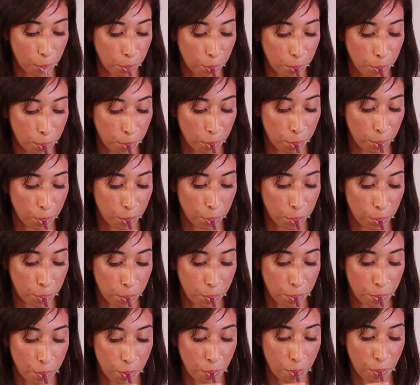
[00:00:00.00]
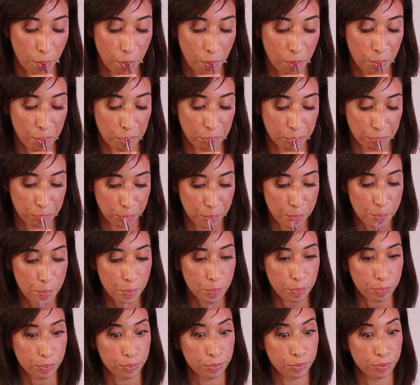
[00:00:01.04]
No one is speaking in this clip.